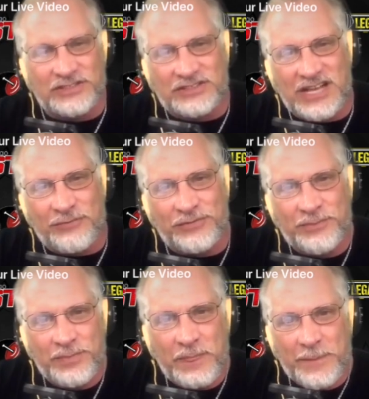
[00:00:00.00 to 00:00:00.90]
other different
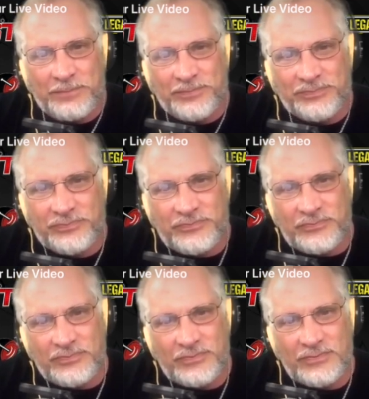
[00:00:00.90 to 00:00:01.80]
countries and stuff?
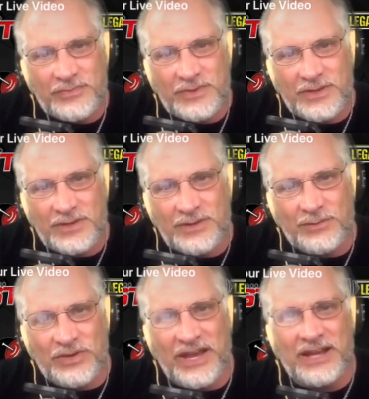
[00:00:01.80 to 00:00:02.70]
Oh, I love
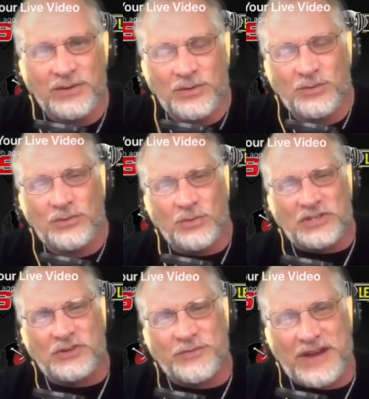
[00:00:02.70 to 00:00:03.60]
traveling. I
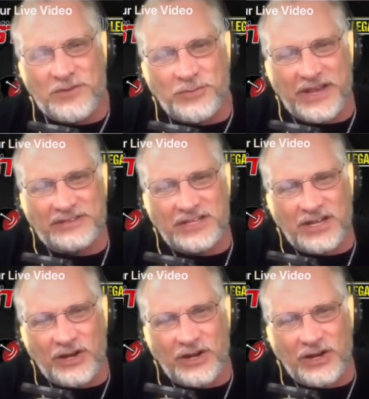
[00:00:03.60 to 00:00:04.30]
love traveling. Yeah.